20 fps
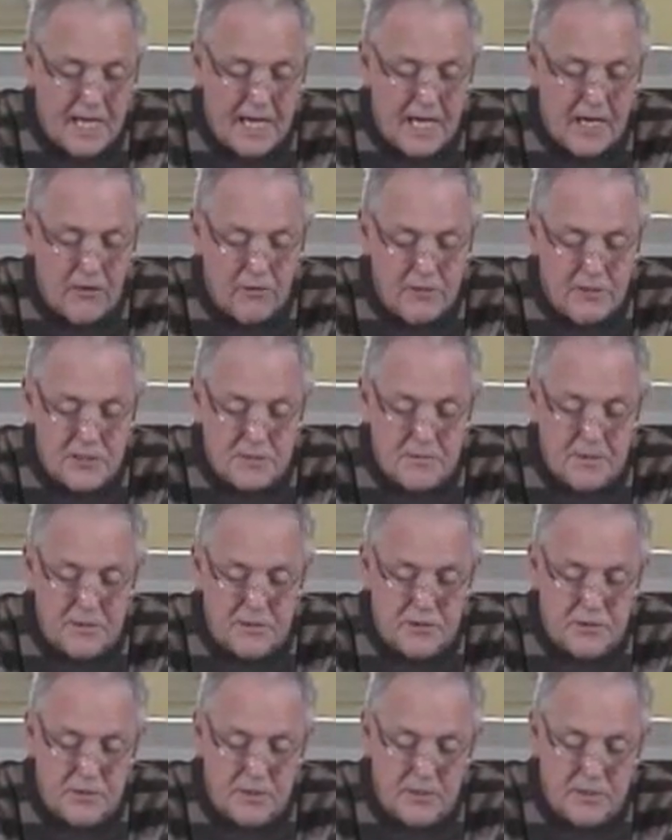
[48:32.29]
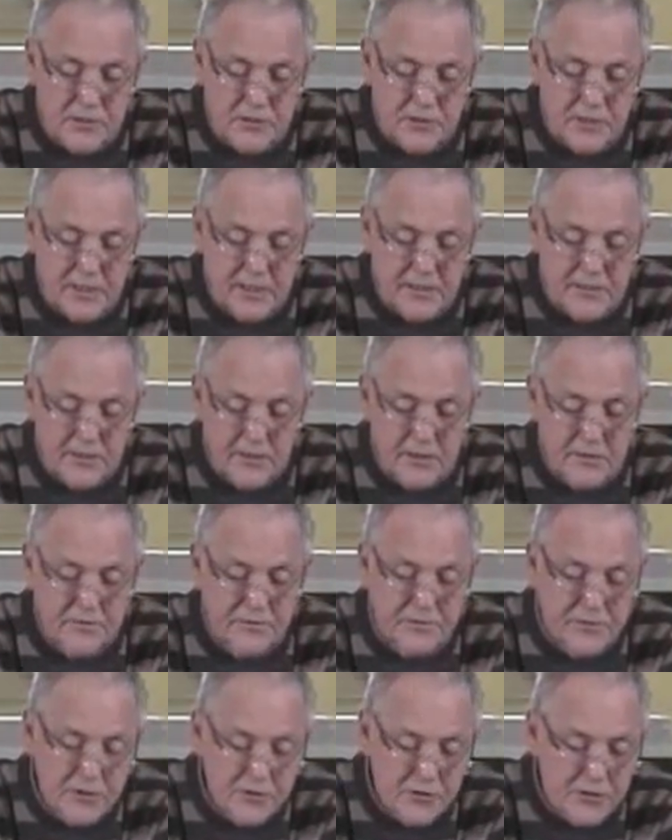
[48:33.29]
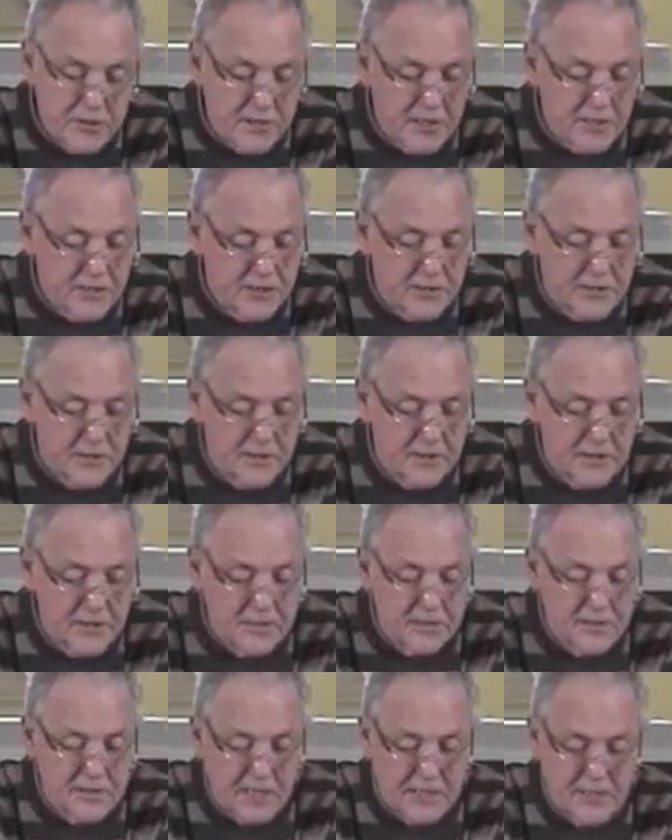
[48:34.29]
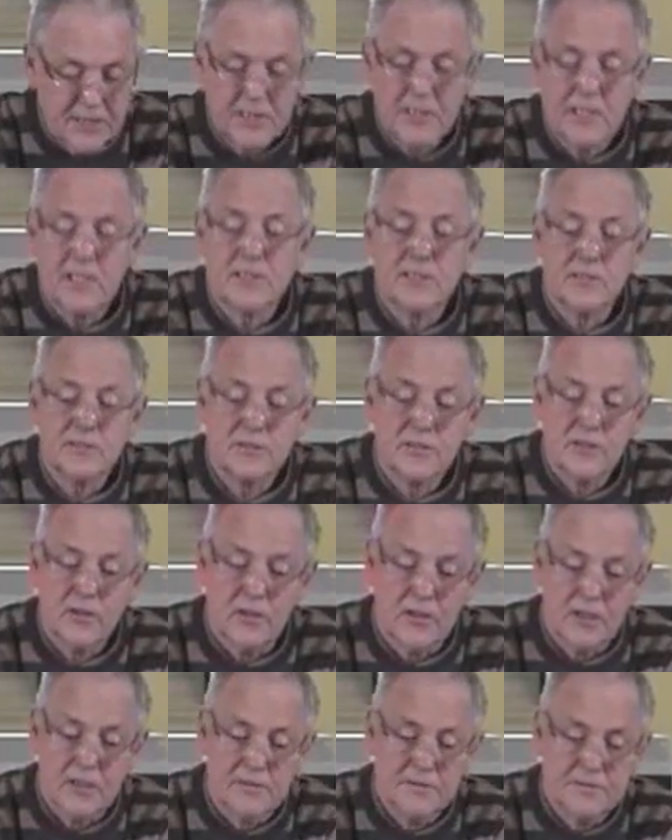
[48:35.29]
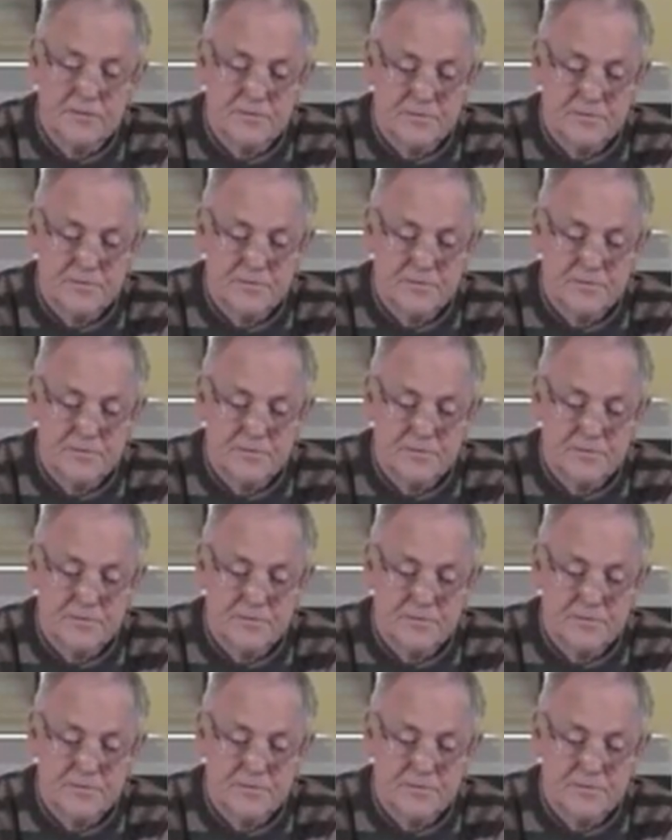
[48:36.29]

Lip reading: Owl is about to illustrate the Confucianist desiccated scholar.